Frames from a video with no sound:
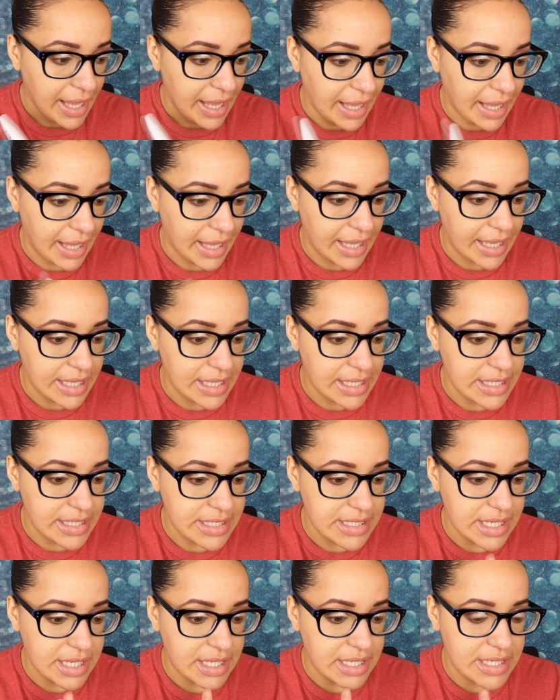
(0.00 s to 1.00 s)

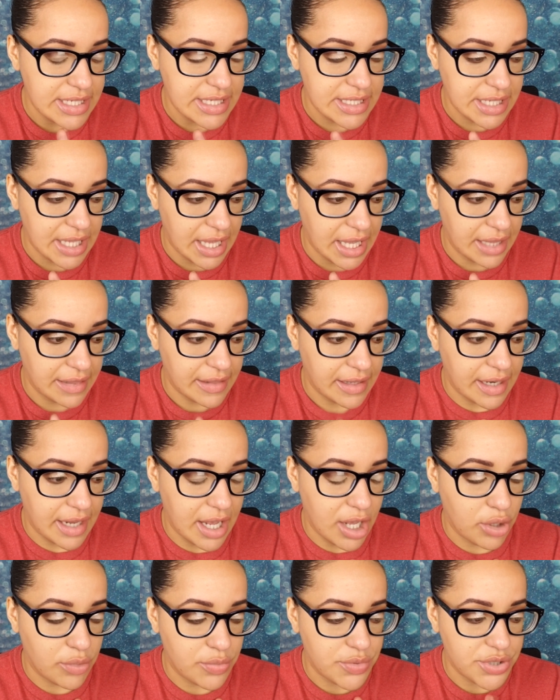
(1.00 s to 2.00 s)
and it's saying that it
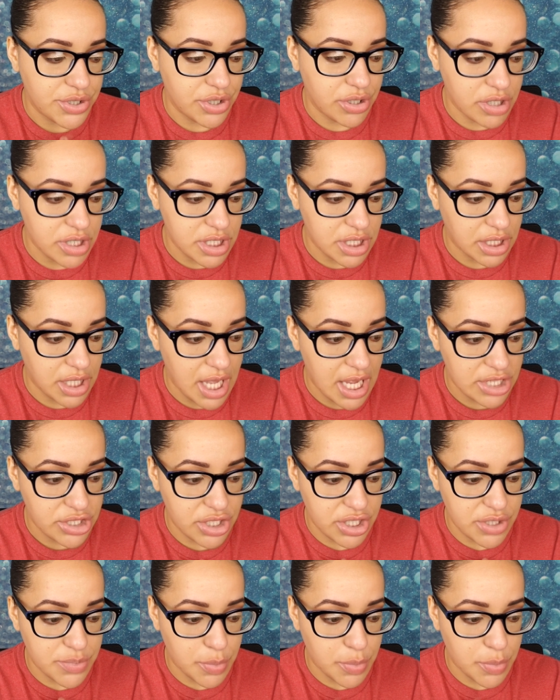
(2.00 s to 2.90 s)
helps nourish the lashes,